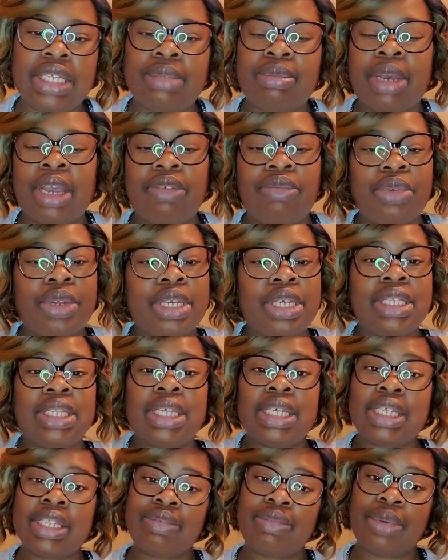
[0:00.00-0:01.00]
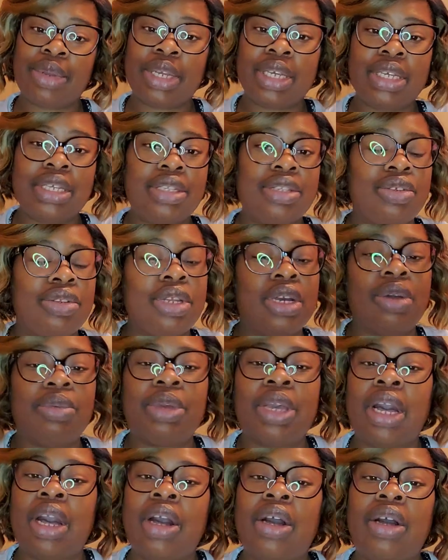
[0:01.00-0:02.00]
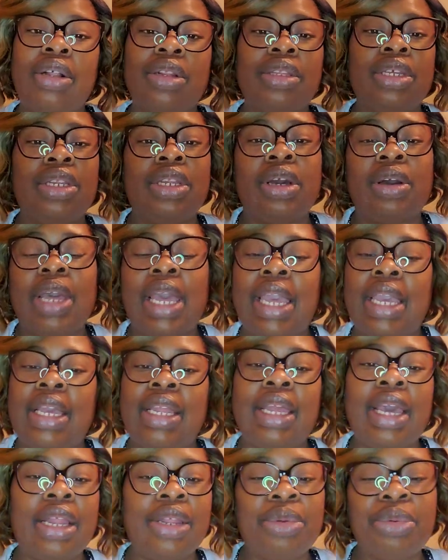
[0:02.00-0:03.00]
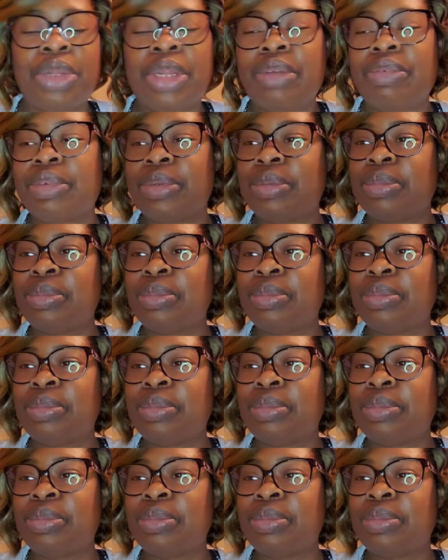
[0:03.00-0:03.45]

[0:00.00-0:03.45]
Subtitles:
my friends, his friends, we all, hanging out or whatever.